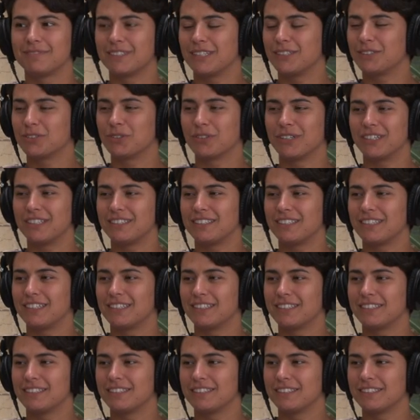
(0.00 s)
Oh, I
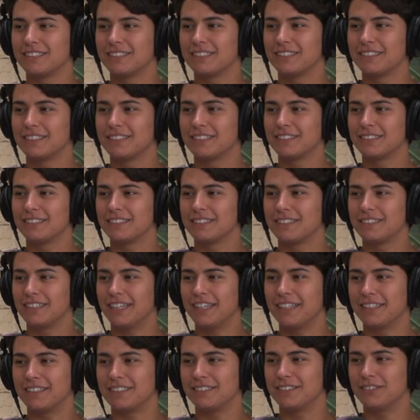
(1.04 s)
studied this in school.
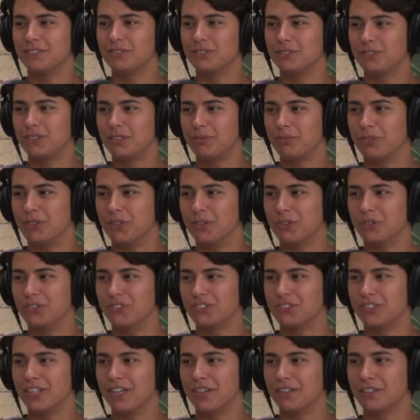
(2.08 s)
Yeah, you seem to know your
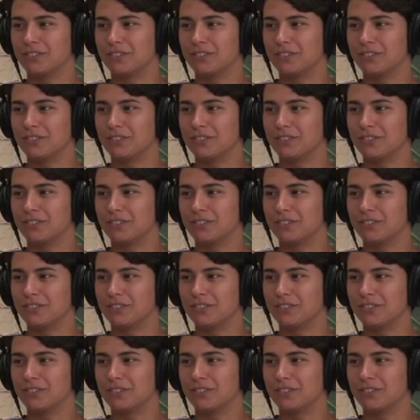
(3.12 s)
stuff.